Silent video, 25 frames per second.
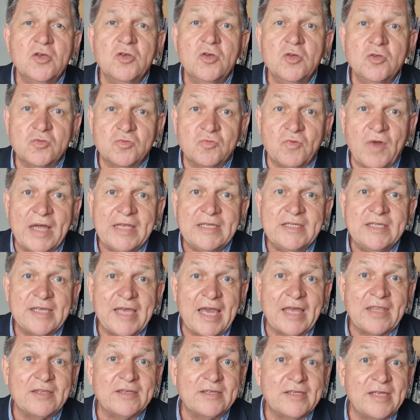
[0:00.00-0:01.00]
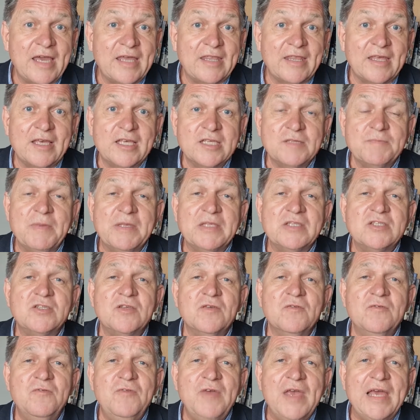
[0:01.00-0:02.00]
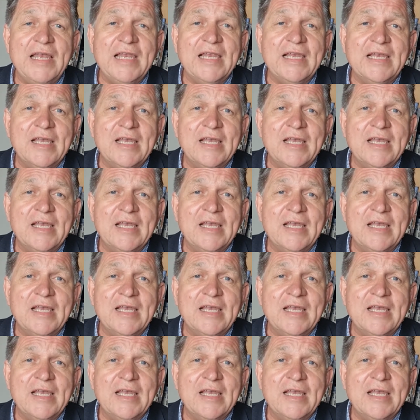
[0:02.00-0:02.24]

whose right to gather together has been severely